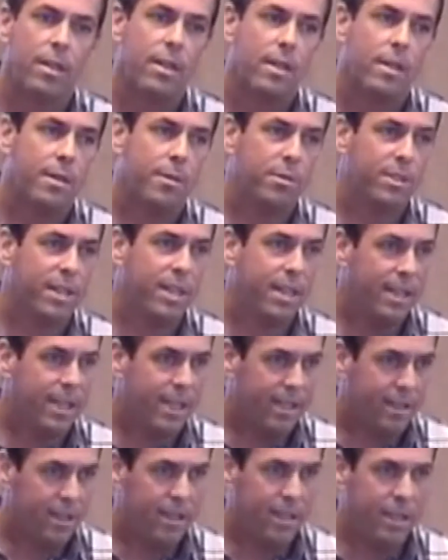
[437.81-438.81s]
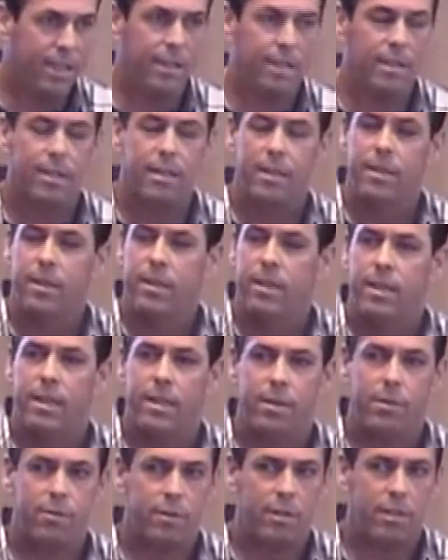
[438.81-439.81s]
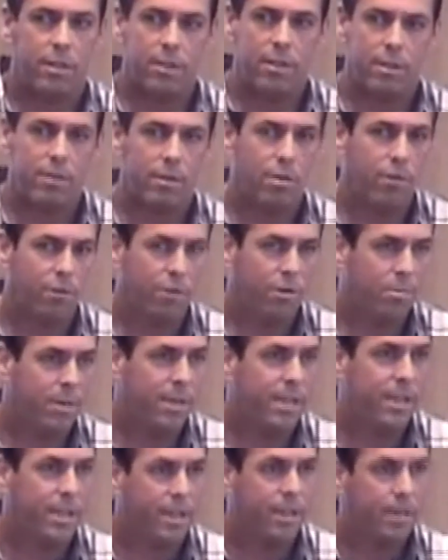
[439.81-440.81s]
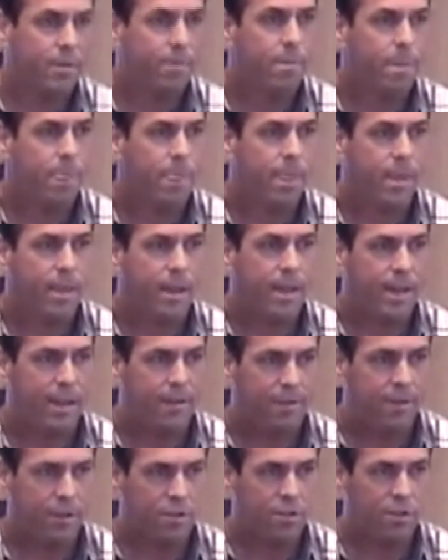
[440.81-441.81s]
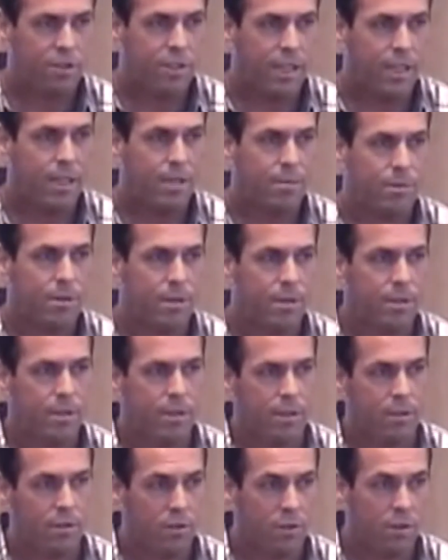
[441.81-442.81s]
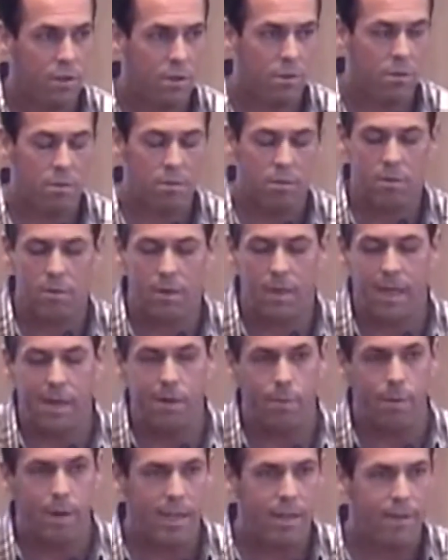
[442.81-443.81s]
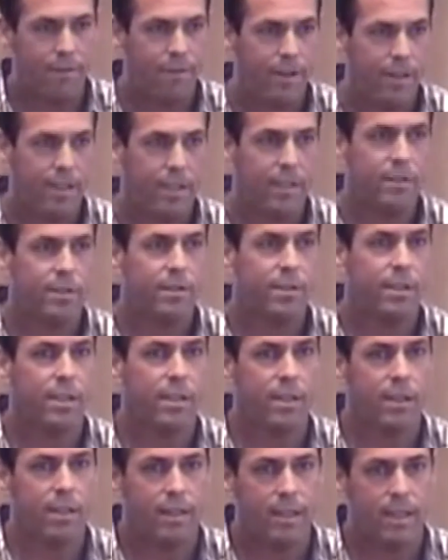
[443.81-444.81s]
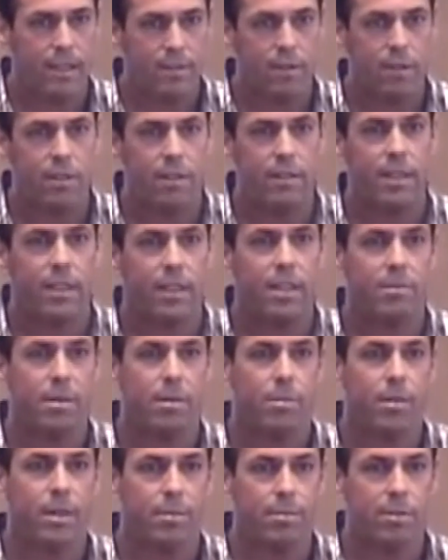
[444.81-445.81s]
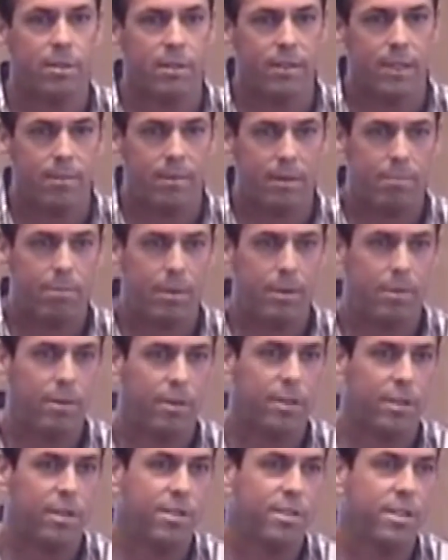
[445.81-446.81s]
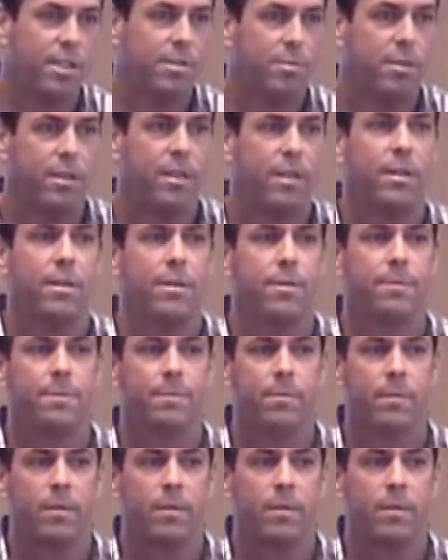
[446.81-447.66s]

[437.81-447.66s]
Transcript: I was on Nightline, and it was all over the media, I felt ashamed. And so I ran to Phoenix, thinking that that's going to take care of my problems, because people aren't going to judge me there.